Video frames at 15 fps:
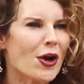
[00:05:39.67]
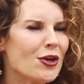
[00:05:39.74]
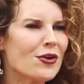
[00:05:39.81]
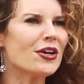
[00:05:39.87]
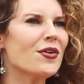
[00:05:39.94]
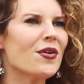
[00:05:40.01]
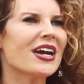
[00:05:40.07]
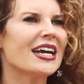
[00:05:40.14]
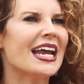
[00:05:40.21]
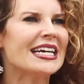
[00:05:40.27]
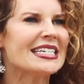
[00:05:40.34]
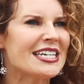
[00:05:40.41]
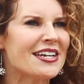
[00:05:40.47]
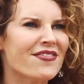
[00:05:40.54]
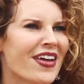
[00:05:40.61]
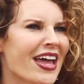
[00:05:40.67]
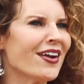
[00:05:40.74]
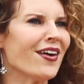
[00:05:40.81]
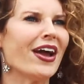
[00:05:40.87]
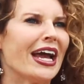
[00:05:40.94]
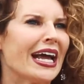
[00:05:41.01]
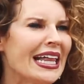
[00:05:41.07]
Or you can organize an event
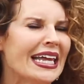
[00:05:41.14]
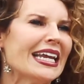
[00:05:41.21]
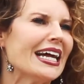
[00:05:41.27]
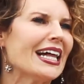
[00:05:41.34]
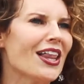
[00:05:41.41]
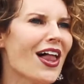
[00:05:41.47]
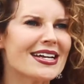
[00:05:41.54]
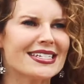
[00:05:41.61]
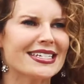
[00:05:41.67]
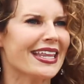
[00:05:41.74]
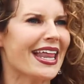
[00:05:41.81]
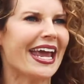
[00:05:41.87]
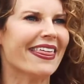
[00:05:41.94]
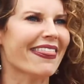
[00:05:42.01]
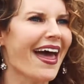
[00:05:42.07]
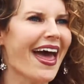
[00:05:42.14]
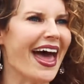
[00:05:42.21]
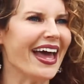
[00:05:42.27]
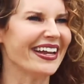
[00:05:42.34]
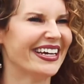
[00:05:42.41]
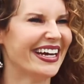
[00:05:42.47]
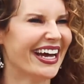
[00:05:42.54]
or clean a closet like that